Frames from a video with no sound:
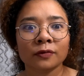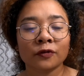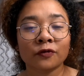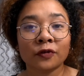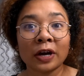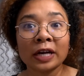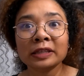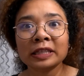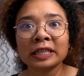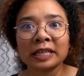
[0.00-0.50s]

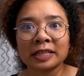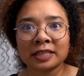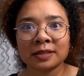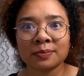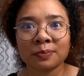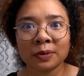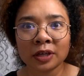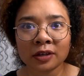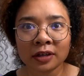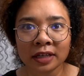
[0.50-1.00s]
finally
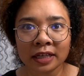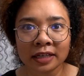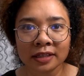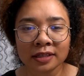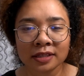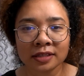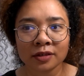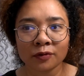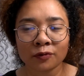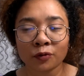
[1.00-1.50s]

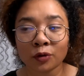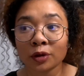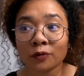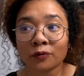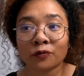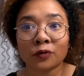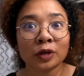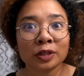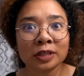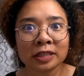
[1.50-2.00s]
experienced, for the
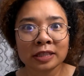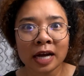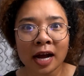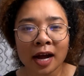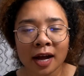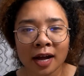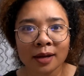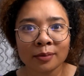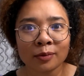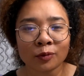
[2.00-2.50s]
first
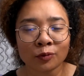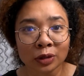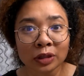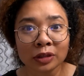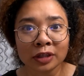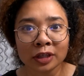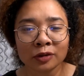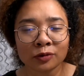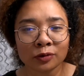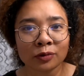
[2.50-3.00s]
time
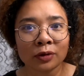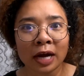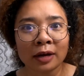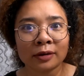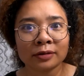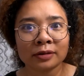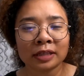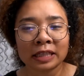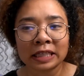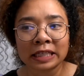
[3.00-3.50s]
really
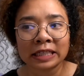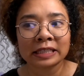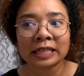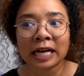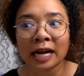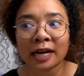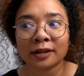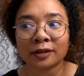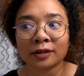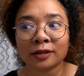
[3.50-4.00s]
throughout the
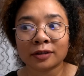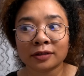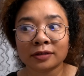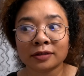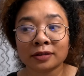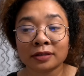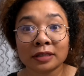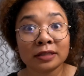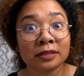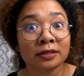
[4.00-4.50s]

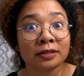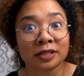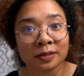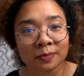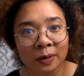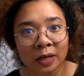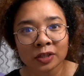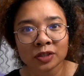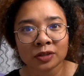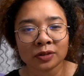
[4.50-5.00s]
entire season
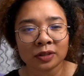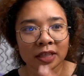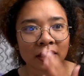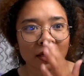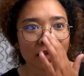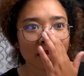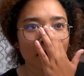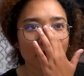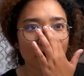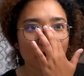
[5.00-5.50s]
especially,